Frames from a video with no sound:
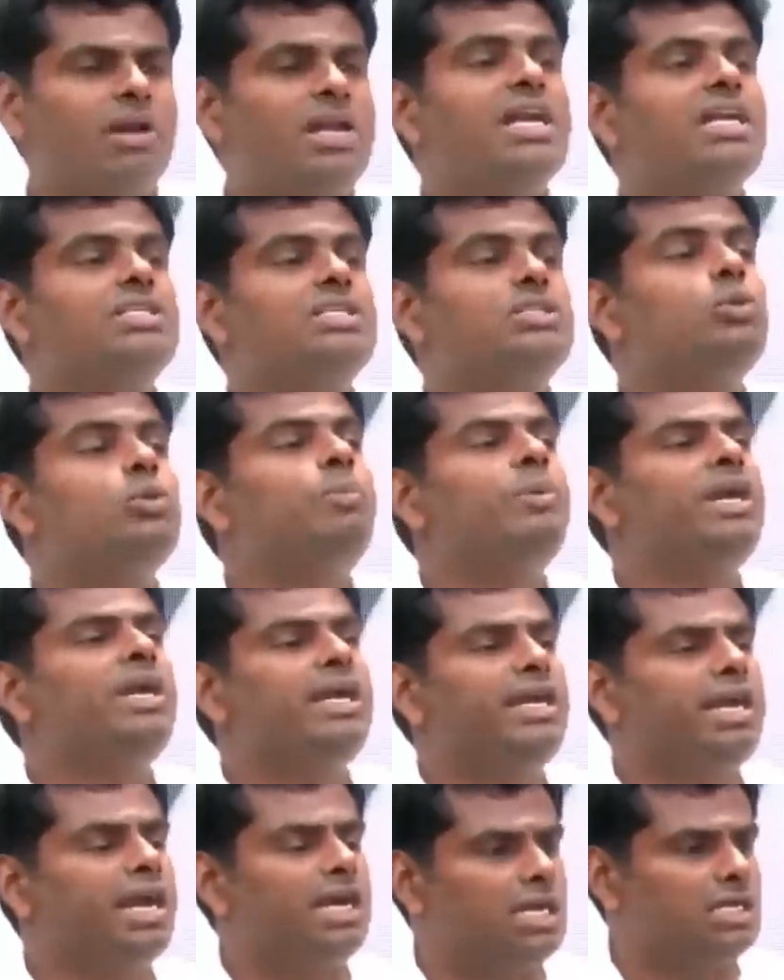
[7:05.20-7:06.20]
is
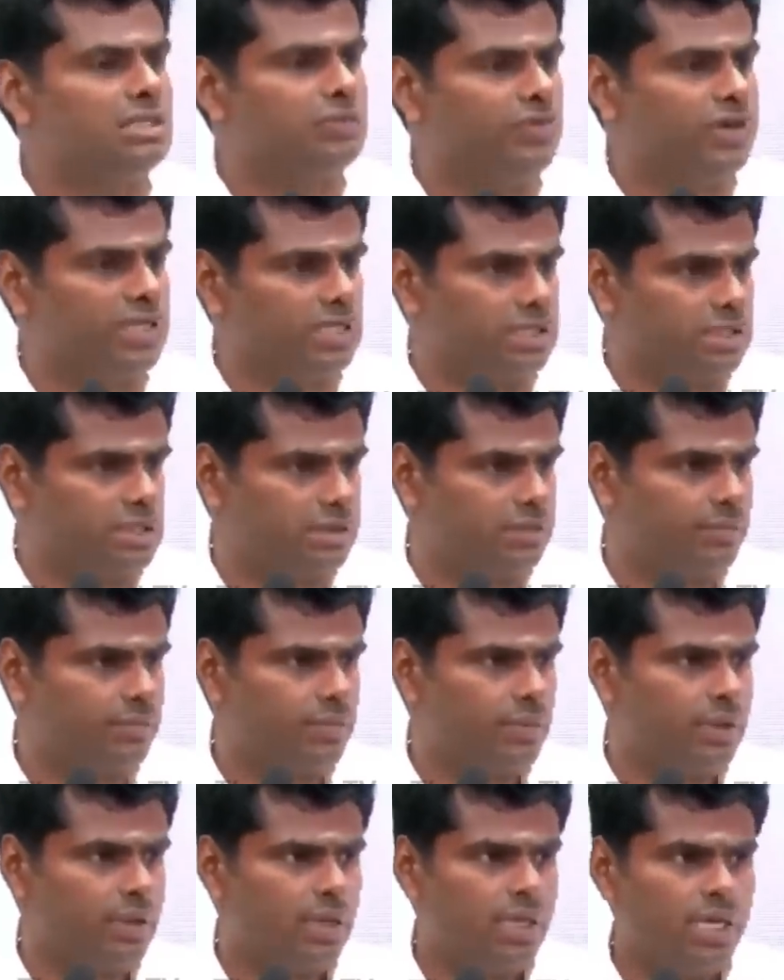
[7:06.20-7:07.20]
stupidity at its worst.
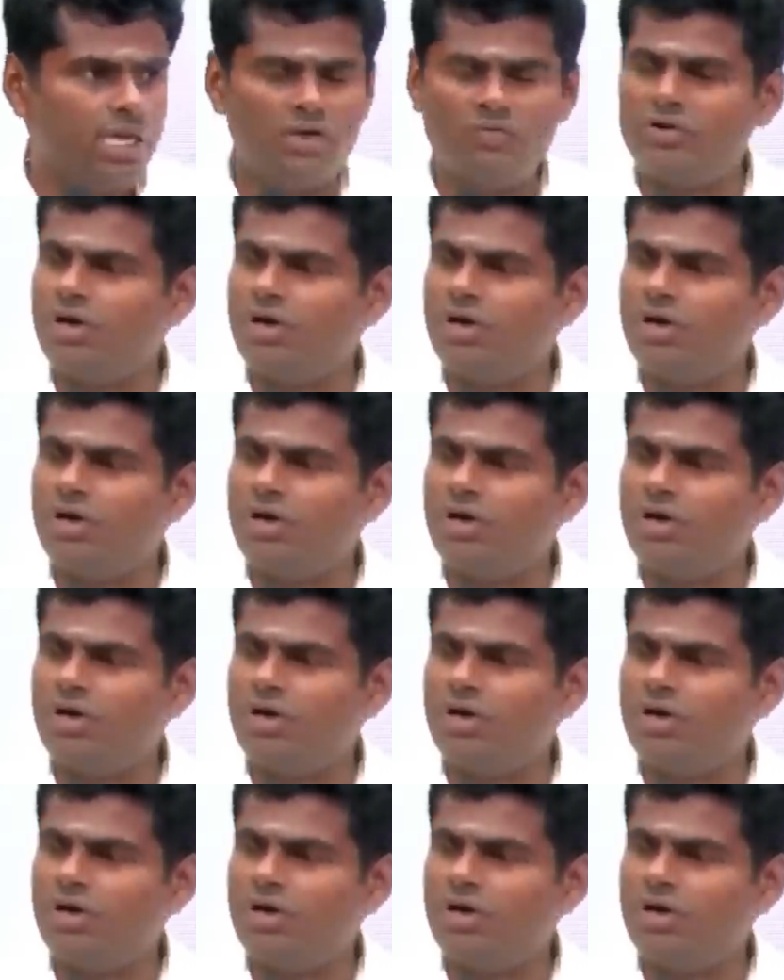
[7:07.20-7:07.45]
If